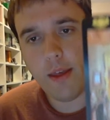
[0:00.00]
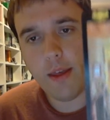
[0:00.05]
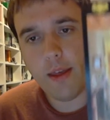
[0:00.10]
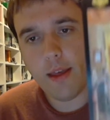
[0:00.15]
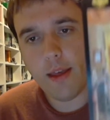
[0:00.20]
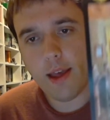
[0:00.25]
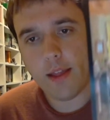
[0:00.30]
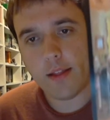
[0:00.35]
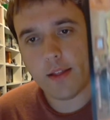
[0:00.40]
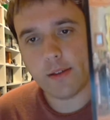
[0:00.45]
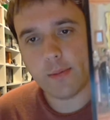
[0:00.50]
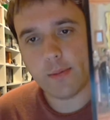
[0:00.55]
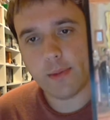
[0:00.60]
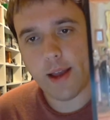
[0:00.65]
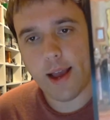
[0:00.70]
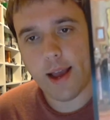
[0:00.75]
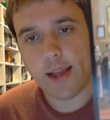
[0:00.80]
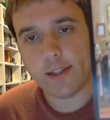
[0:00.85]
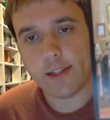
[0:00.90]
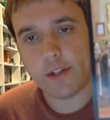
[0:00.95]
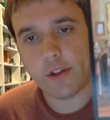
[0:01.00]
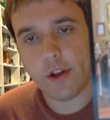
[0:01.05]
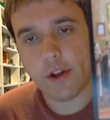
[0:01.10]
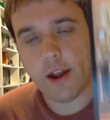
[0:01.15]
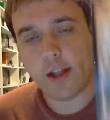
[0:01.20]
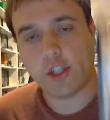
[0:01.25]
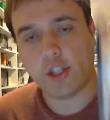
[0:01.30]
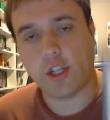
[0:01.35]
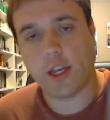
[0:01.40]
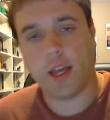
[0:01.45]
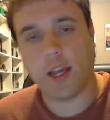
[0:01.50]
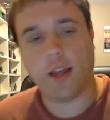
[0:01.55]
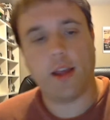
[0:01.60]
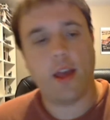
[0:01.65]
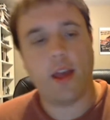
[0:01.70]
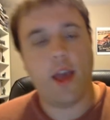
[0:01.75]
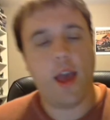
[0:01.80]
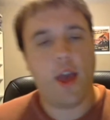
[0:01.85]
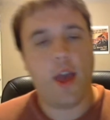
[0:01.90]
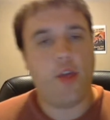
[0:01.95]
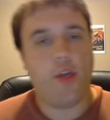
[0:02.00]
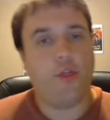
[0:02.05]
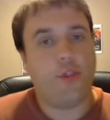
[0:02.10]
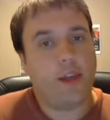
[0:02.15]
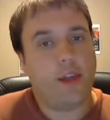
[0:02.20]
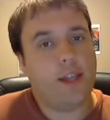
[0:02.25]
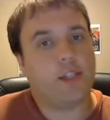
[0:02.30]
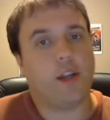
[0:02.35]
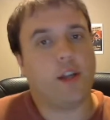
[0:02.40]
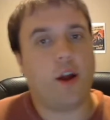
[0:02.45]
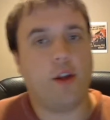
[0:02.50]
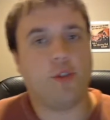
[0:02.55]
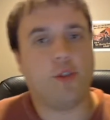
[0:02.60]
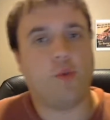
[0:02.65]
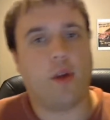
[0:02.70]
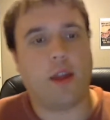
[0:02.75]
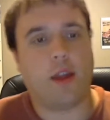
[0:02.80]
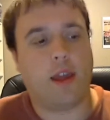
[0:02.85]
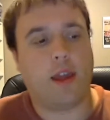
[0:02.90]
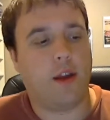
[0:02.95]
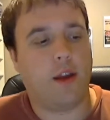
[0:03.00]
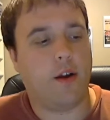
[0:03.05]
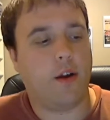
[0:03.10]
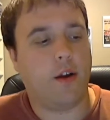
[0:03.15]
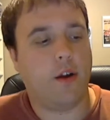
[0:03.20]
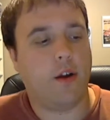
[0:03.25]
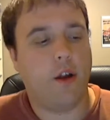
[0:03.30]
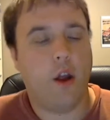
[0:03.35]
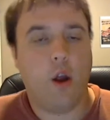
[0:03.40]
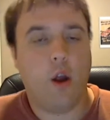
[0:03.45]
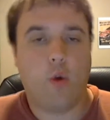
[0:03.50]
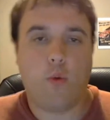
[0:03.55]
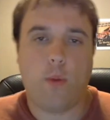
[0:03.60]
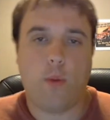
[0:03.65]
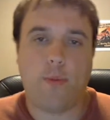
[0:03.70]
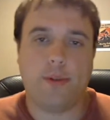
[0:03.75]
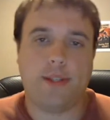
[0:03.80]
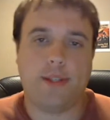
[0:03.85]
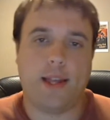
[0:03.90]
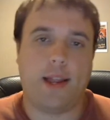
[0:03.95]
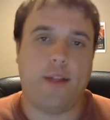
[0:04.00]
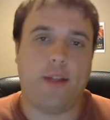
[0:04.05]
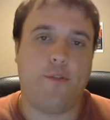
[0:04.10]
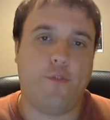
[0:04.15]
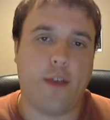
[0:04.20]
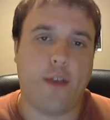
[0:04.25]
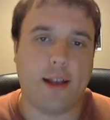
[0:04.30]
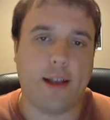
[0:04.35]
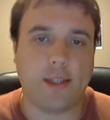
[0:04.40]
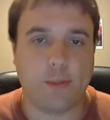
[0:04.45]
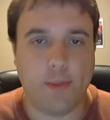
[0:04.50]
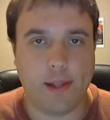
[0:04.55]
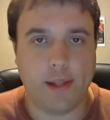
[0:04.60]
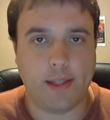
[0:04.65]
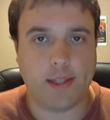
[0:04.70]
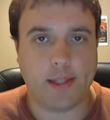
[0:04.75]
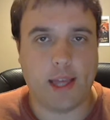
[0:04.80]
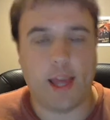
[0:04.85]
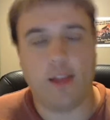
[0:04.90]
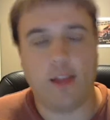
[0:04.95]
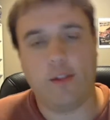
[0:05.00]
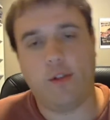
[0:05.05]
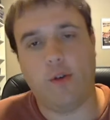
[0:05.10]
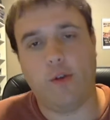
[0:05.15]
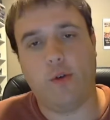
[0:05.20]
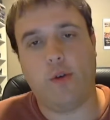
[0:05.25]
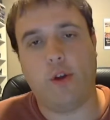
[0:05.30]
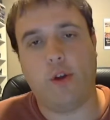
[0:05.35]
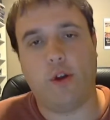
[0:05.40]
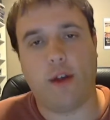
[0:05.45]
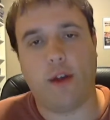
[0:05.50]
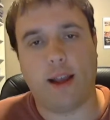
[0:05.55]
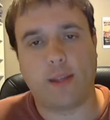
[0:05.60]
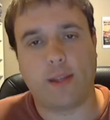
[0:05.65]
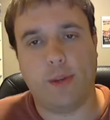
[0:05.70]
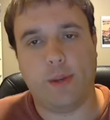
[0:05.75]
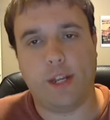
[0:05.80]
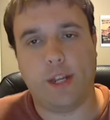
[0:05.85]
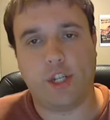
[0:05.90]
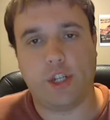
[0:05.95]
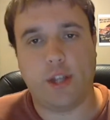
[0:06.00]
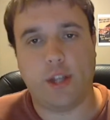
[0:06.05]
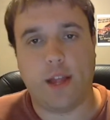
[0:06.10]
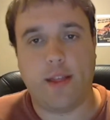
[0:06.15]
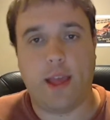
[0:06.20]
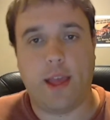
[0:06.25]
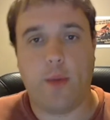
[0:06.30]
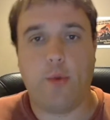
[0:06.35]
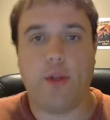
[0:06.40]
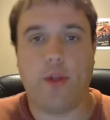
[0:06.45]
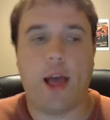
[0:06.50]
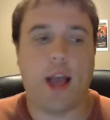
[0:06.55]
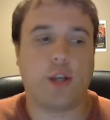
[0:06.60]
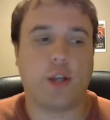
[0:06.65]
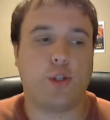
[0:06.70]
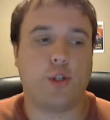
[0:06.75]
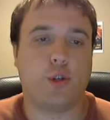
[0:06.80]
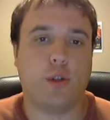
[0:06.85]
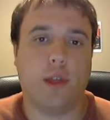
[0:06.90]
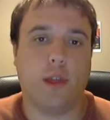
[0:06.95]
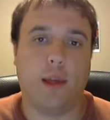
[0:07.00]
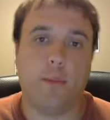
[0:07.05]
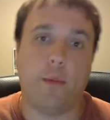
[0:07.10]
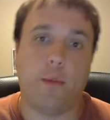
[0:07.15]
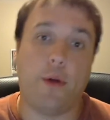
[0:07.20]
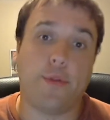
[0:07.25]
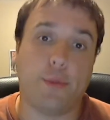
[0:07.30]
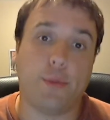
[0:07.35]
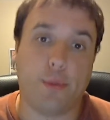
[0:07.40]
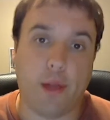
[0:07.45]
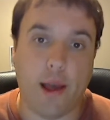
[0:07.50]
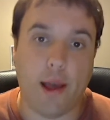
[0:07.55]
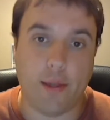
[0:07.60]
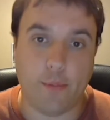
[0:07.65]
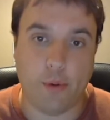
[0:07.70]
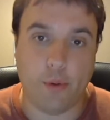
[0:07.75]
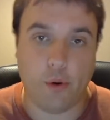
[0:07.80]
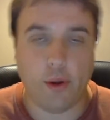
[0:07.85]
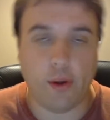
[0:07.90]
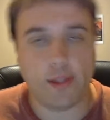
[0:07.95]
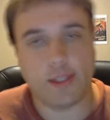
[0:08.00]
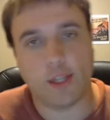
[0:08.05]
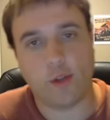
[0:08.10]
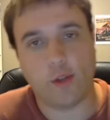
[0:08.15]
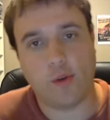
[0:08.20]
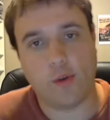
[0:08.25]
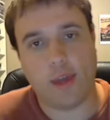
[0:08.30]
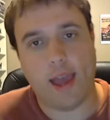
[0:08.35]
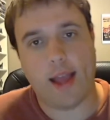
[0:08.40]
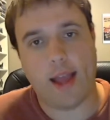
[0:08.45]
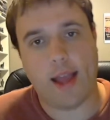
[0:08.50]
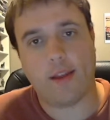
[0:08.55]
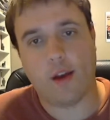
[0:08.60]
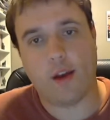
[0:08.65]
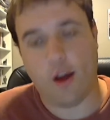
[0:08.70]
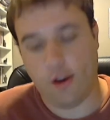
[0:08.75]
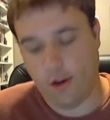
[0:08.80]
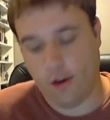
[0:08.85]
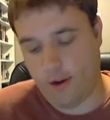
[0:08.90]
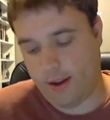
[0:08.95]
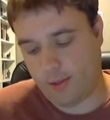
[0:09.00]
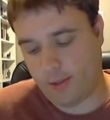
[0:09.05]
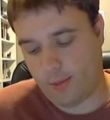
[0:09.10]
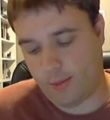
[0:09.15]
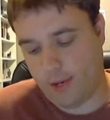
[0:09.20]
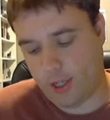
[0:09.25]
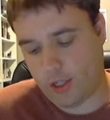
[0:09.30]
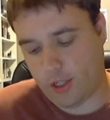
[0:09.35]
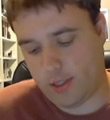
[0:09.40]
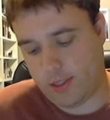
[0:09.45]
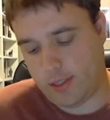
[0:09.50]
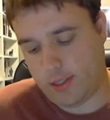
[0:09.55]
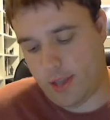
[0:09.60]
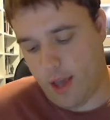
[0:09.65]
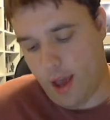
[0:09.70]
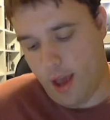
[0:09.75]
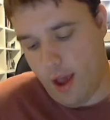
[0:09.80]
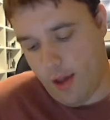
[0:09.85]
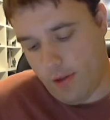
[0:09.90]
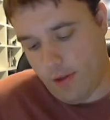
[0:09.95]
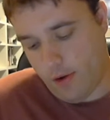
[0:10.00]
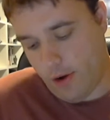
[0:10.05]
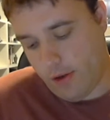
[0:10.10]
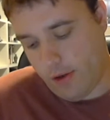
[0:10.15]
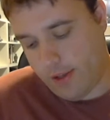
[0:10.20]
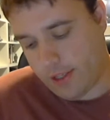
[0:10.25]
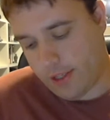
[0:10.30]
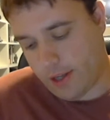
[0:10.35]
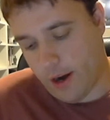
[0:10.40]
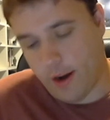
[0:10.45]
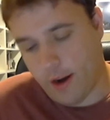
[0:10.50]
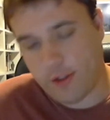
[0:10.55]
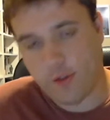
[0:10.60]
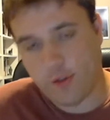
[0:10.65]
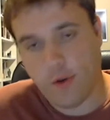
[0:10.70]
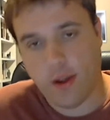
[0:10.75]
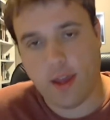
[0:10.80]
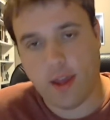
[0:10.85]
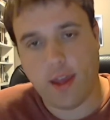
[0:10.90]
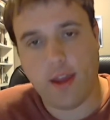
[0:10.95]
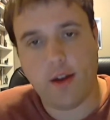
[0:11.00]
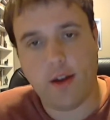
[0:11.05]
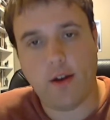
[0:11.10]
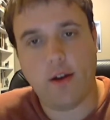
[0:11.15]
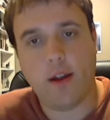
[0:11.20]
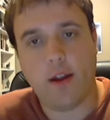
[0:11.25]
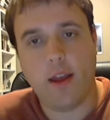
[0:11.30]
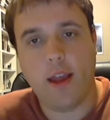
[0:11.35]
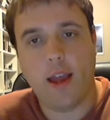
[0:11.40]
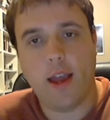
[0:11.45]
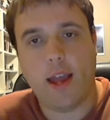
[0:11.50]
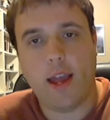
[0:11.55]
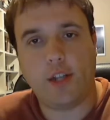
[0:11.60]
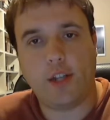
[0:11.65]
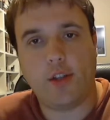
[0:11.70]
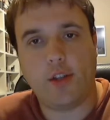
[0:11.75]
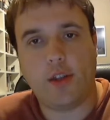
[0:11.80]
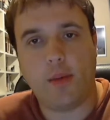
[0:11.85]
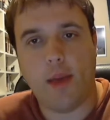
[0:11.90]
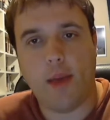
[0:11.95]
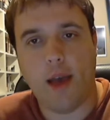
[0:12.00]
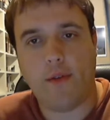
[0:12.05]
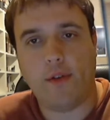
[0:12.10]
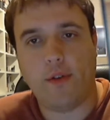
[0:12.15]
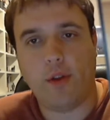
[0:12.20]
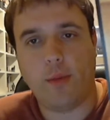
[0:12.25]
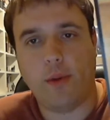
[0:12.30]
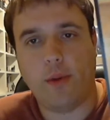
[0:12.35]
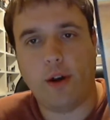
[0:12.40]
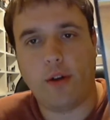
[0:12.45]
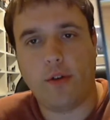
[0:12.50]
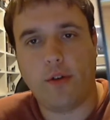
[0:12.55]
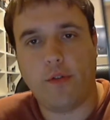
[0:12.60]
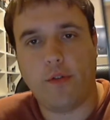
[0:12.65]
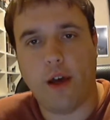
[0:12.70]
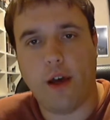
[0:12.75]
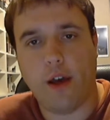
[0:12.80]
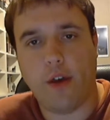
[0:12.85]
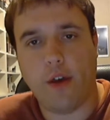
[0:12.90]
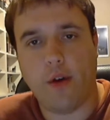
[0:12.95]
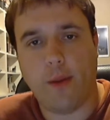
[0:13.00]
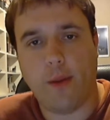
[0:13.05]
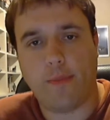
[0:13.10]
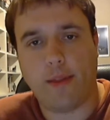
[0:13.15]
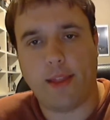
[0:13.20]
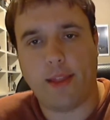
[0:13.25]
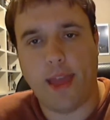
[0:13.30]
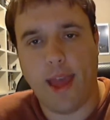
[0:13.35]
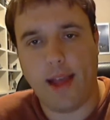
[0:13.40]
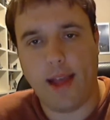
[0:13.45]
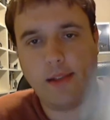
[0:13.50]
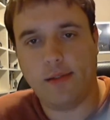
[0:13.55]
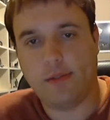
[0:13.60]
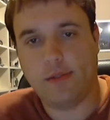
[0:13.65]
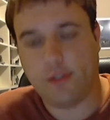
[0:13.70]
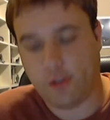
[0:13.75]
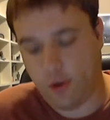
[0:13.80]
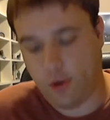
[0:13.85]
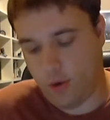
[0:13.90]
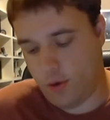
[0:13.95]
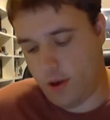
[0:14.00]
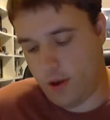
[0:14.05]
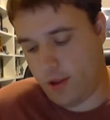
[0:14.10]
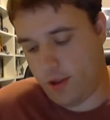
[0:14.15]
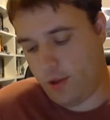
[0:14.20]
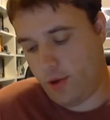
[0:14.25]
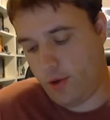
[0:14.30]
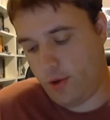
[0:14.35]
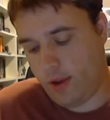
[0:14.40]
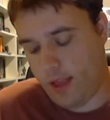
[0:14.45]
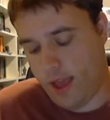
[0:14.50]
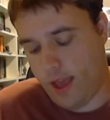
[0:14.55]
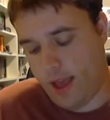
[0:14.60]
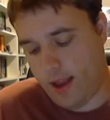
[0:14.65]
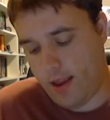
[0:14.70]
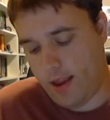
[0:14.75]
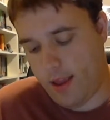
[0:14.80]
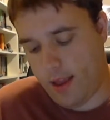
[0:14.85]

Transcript: And there's some guys there that are handshaking. These cards right here represent investments into your expedition, and they will actually multiply the points that you get on your expeditions. There are these cards right here. Each of them have a numerical value up to 10, so 2 to 10,